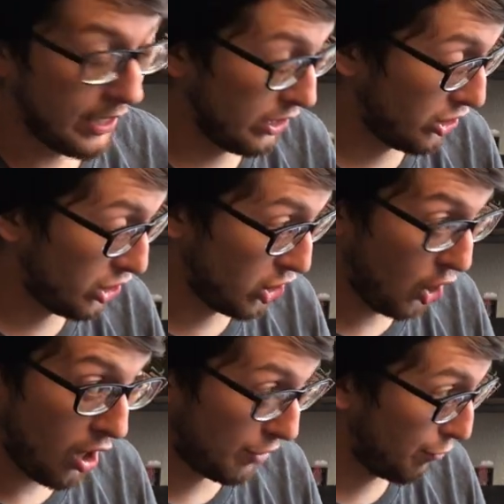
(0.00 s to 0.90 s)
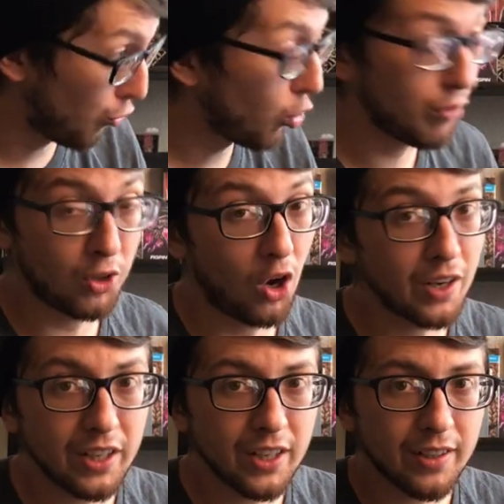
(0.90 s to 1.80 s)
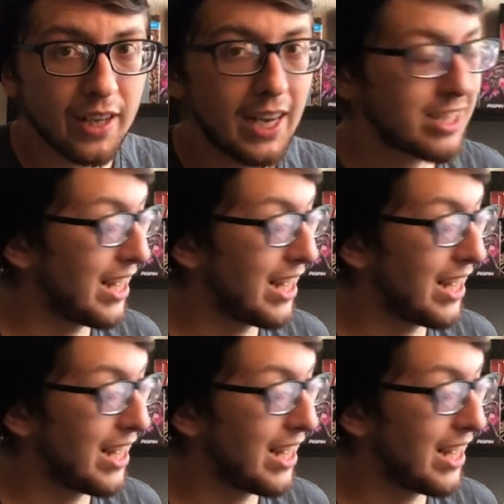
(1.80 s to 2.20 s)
and it's chock full of content